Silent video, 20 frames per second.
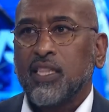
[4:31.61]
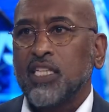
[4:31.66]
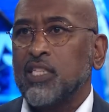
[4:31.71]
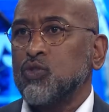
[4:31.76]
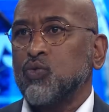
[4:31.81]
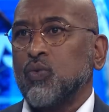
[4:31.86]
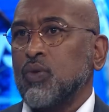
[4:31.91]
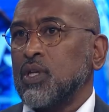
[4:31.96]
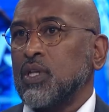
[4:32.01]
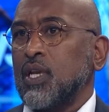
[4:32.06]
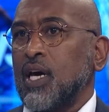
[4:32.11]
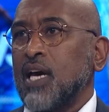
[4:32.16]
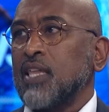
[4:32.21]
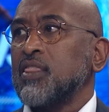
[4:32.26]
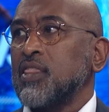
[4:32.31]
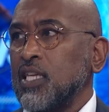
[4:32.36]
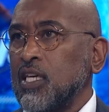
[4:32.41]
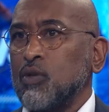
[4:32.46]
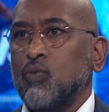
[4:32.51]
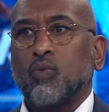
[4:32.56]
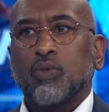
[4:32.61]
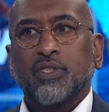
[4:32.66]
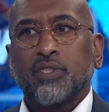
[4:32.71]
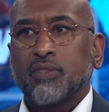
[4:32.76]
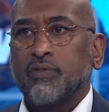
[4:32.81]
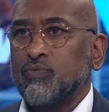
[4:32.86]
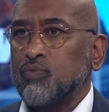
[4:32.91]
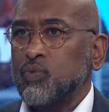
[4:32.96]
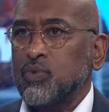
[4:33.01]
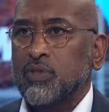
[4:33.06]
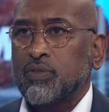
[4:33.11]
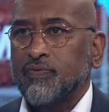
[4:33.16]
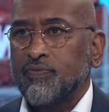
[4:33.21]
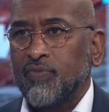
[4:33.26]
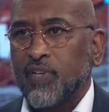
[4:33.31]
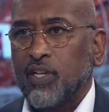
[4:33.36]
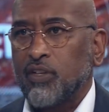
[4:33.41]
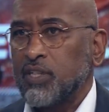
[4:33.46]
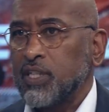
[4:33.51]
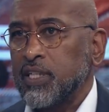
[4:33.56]
This one, I think, was, was
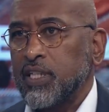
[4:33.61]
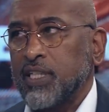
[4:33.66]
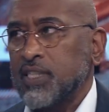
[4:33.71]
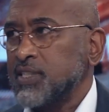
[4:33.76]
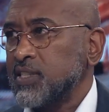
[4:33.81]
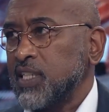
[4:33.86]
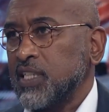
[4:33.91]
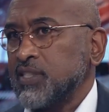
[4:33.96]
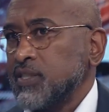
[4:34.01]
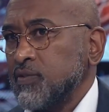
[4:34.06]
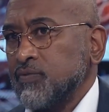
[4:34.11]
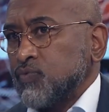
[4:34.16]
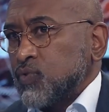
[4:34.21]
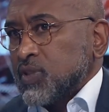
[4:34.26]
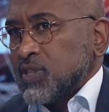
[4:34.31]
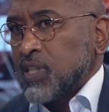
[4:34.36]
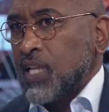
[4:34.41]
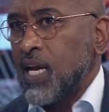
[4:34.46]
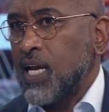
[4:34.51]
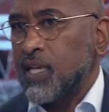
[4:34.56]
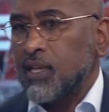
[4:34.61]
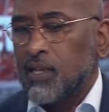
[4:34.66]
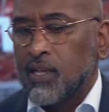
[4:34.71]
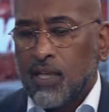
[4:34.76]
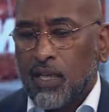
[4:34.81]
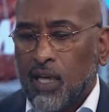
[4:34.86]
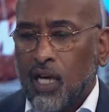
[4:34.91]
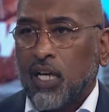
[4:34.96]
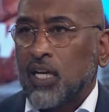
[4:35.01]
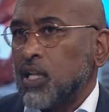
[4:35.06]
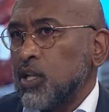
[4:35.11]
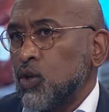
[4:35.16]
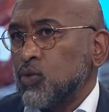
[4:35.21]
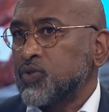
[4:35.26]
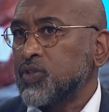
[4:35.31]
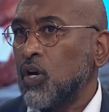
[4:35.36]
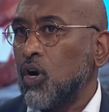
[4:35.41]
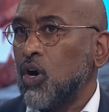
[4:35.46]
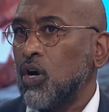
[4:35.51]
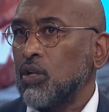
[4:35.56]
very excessive, was not a
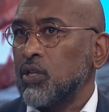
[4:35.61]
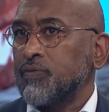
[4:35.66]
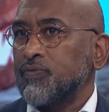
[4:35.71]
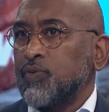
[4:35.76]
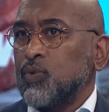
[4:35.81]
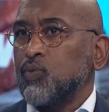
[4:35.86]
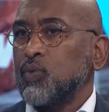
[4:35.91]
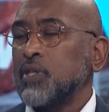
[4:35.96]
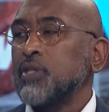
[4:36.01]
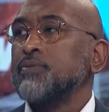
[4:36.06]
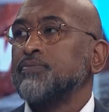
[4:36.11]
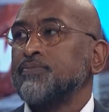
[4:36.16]
close call, if you will.